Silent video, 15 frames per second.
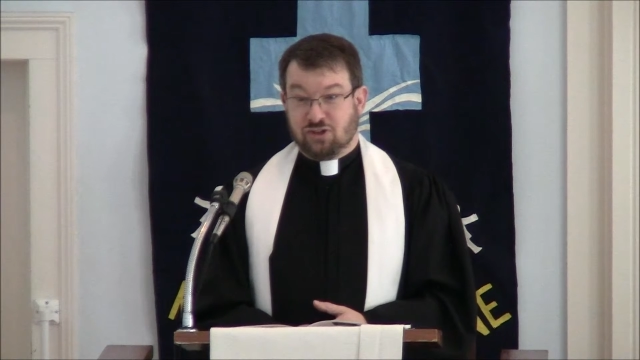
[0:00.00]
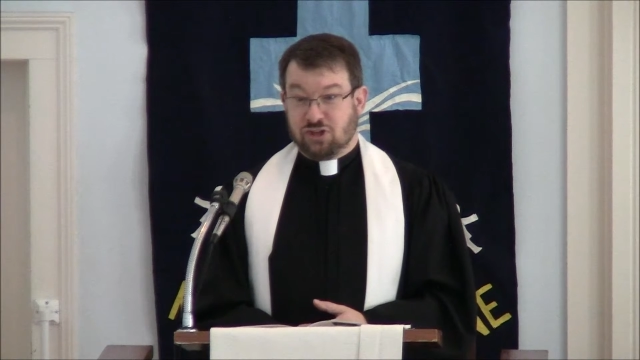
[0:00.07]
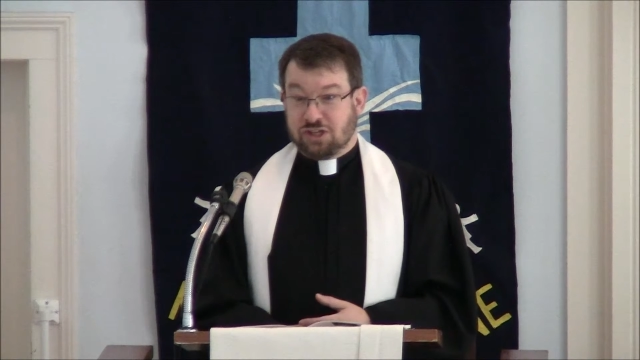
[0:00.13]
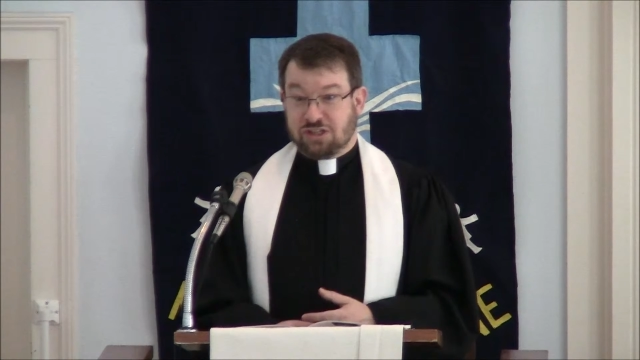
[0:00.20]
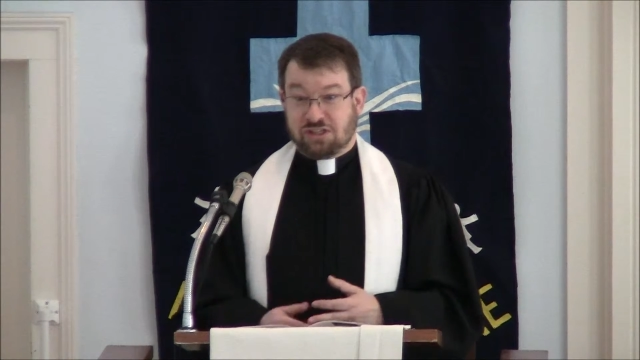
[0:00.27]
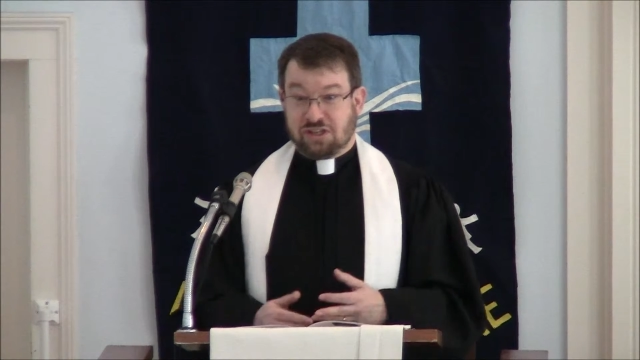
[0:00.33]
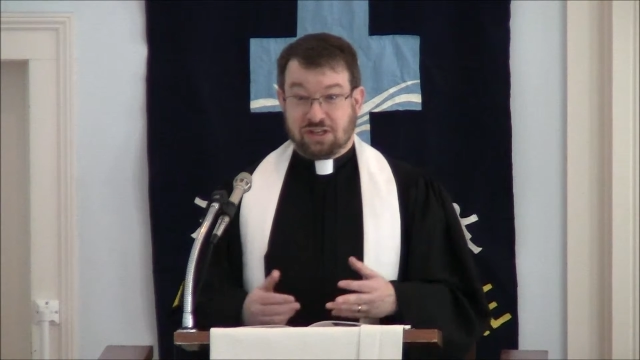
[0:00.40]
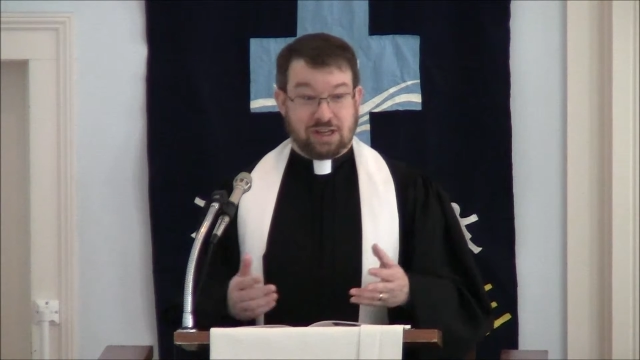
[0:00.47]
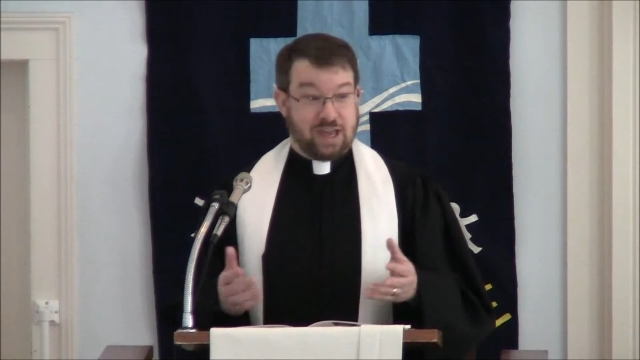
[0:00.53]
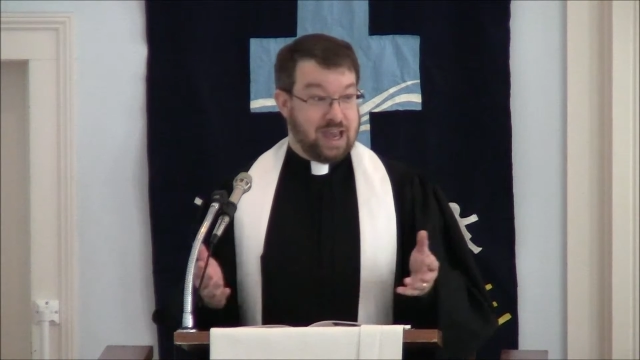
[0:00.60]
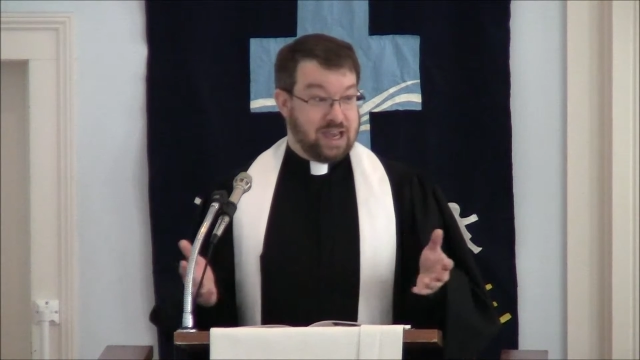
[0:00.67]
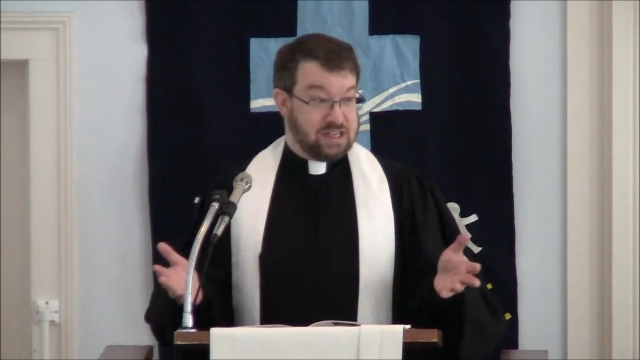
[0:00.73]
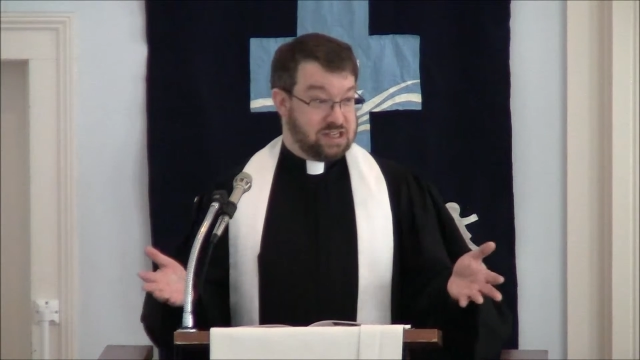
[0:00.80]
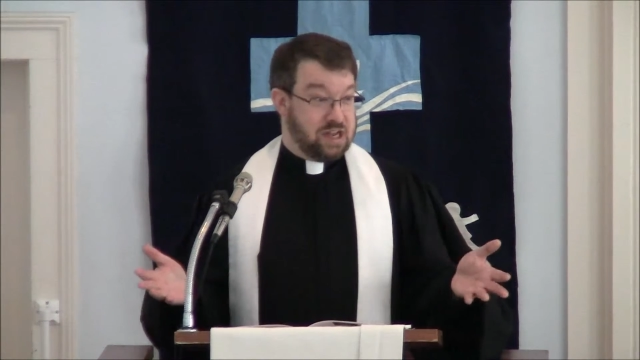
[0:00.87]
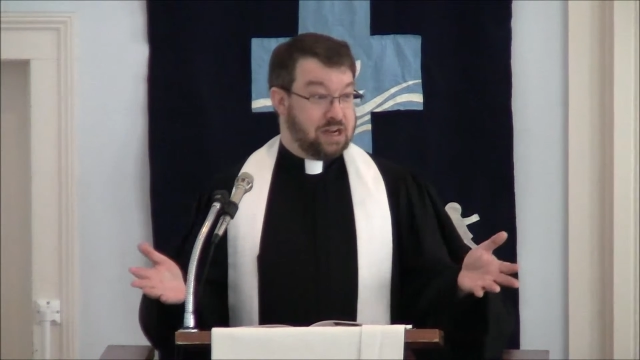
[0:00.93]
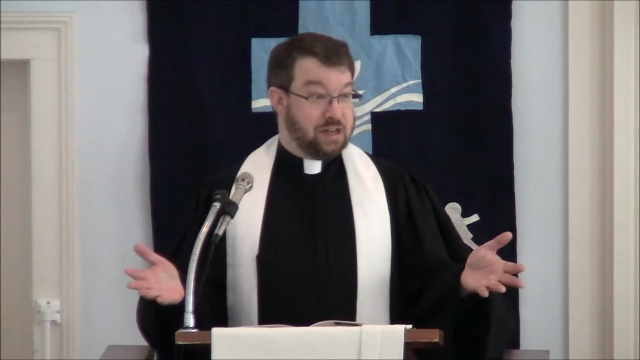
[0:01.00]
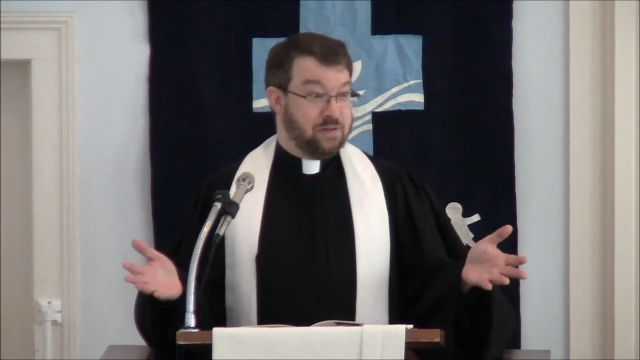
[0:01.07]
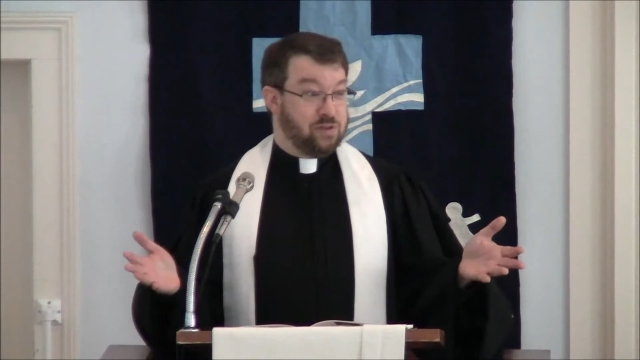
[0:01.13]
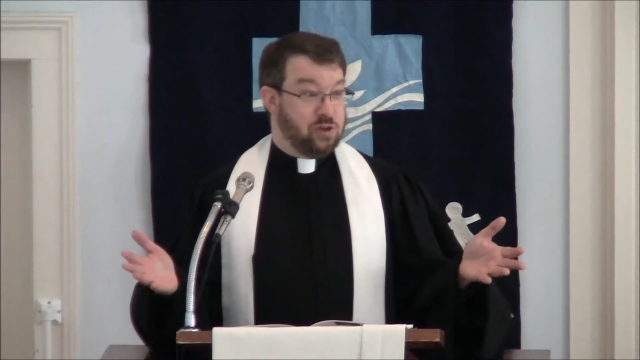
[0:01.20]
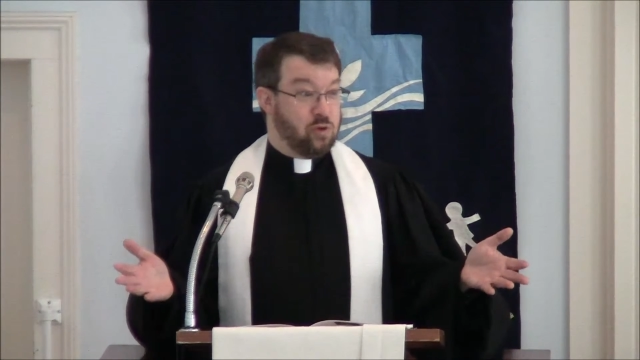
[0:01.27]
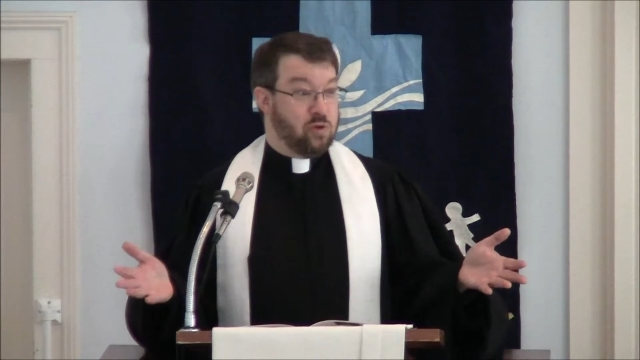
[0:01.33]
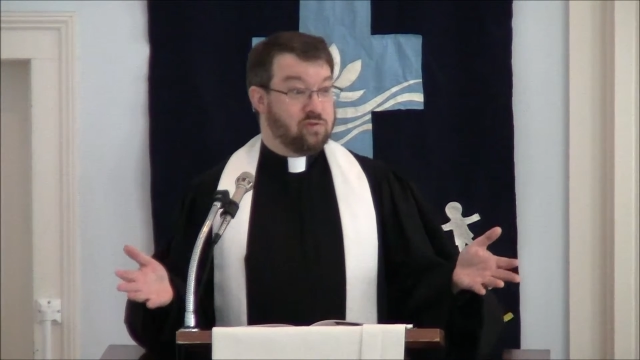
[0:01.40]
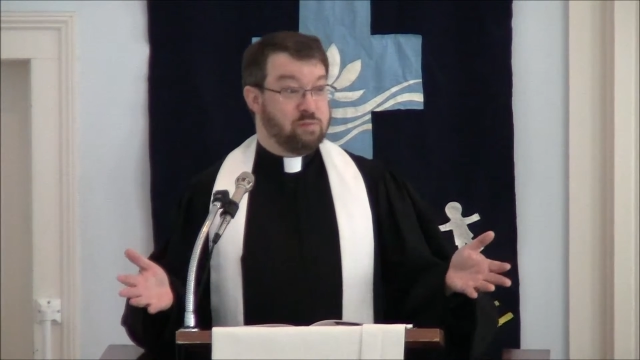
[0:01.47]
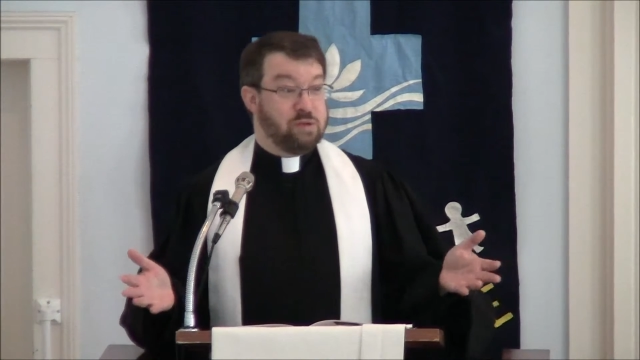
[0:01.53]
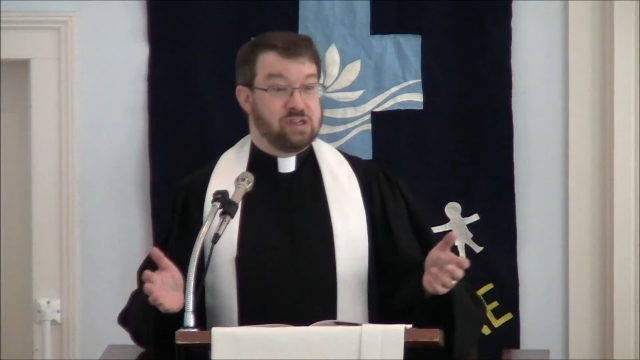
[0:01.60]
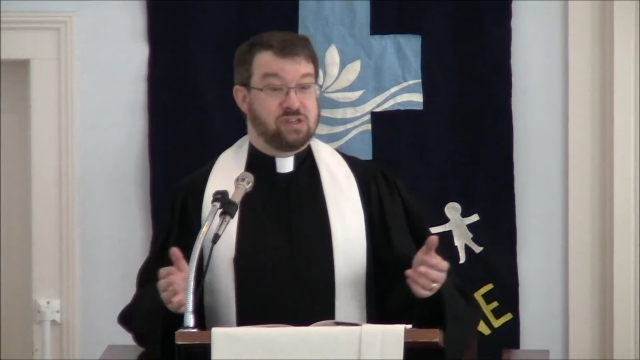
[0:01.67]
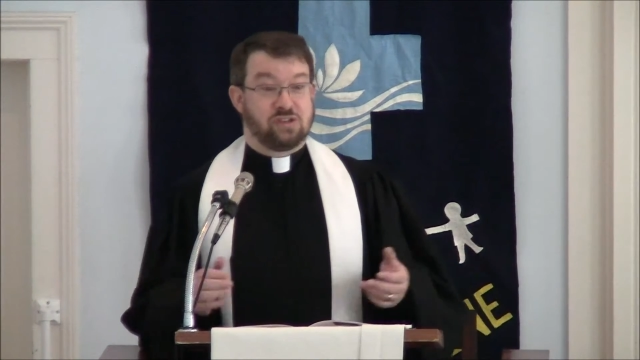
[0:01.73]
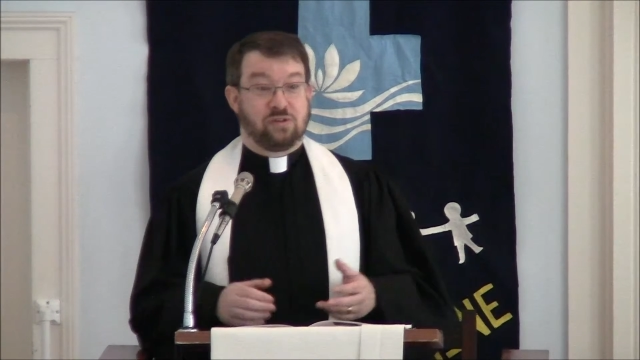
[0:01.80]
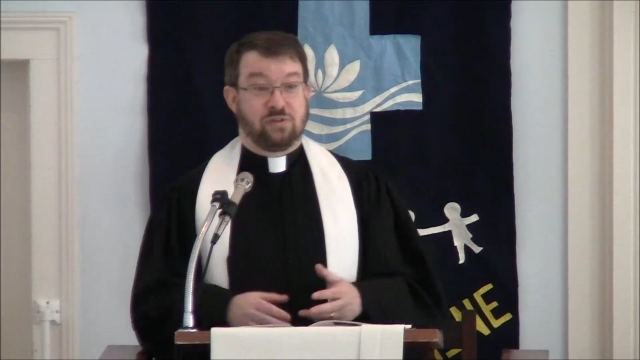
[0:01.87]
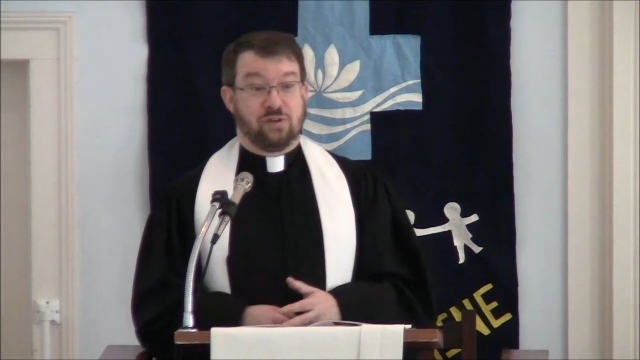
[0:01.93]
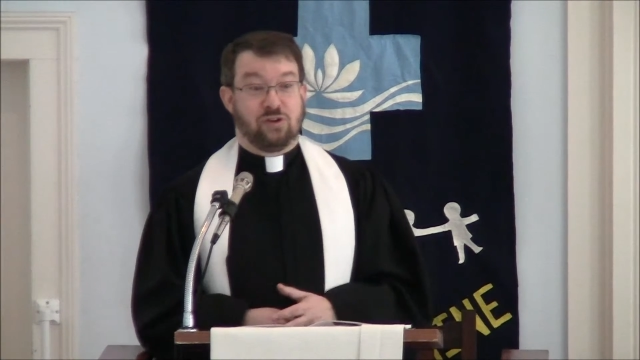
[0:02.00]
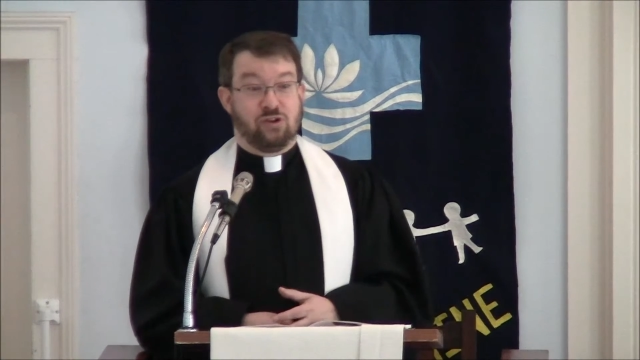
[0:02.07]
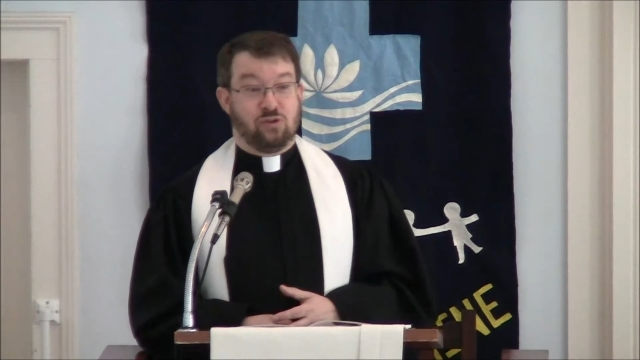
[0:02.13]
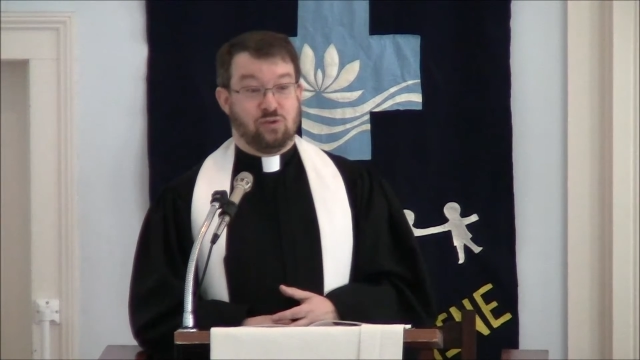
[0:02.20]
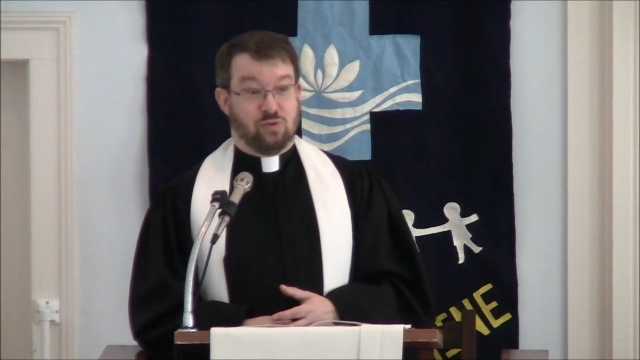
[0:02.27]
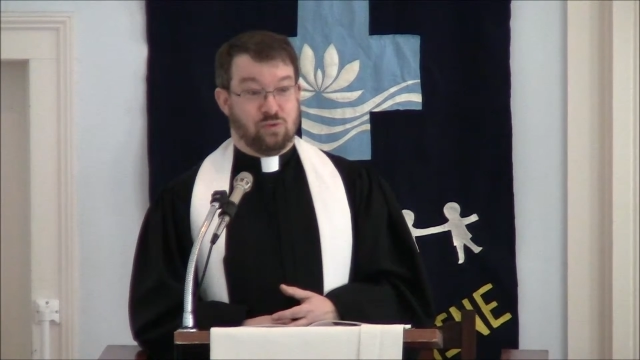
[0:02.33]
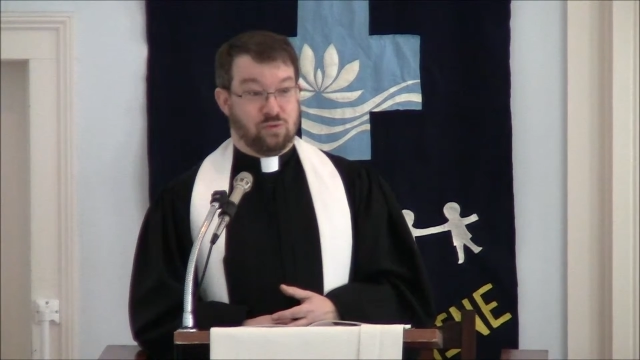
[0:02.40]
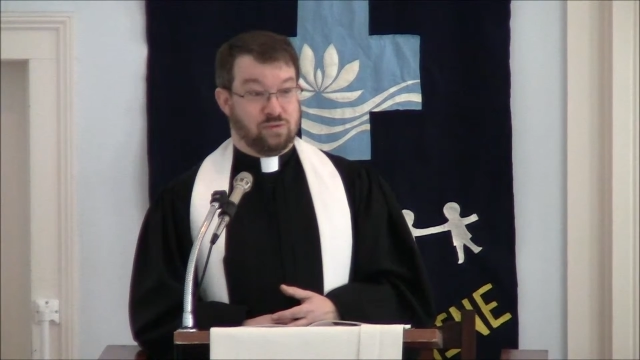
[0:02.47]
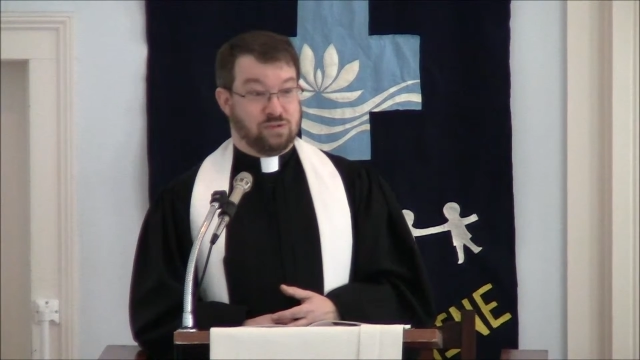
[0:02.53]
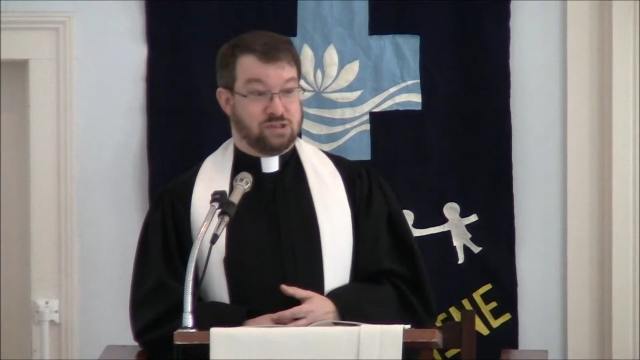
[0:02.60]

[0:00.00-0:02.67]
just in case any of you have missed the news,